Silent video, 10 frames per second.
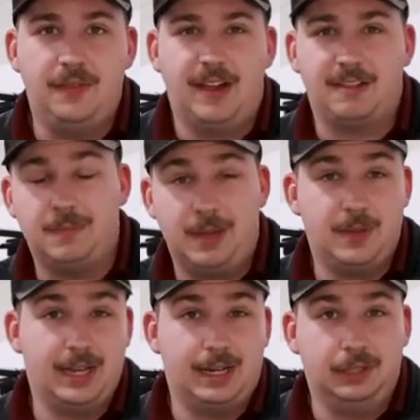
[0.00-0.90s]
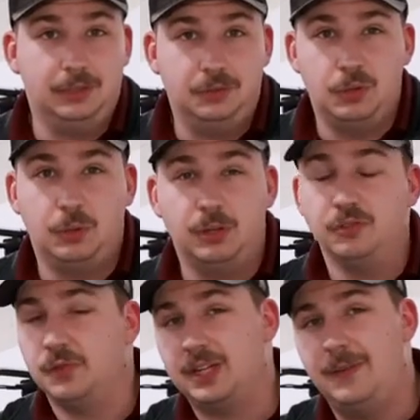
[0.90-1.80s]
that's maybe getting a little too
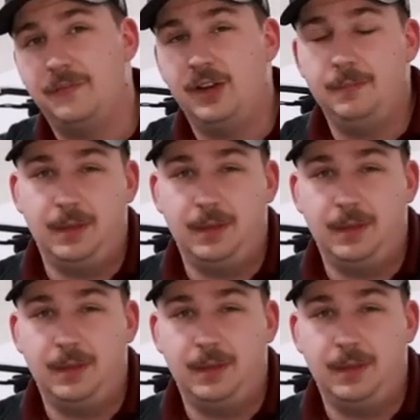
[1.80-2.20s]
close for comfort,